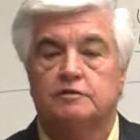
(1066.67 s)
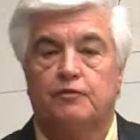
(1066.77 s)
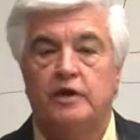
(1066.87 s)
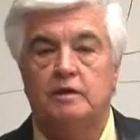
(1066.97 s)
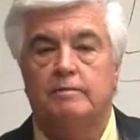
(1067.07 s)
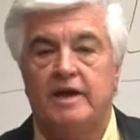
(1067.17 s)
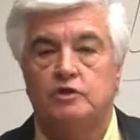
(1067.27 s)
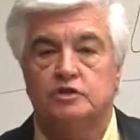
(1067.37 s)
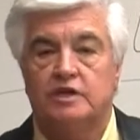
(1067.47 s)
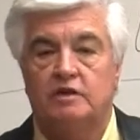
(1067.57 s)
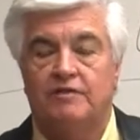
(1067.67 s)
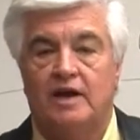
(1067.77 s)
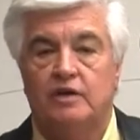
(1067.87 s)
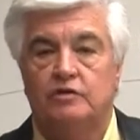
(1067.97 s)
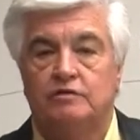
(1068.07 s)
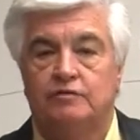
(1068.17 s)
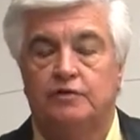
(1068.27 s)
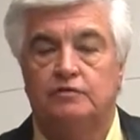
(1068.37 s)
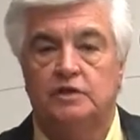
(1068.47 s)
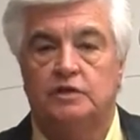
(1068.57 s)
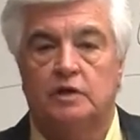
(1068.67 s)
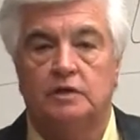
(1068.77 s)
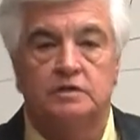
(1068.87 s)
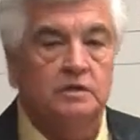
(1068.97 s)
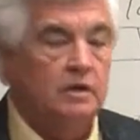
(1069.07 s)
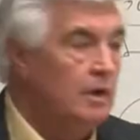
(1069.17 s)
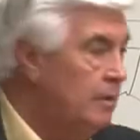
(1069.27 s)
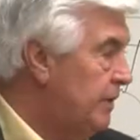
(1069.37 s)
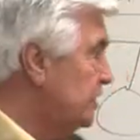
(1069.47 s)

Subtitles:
free and made yourself $150 by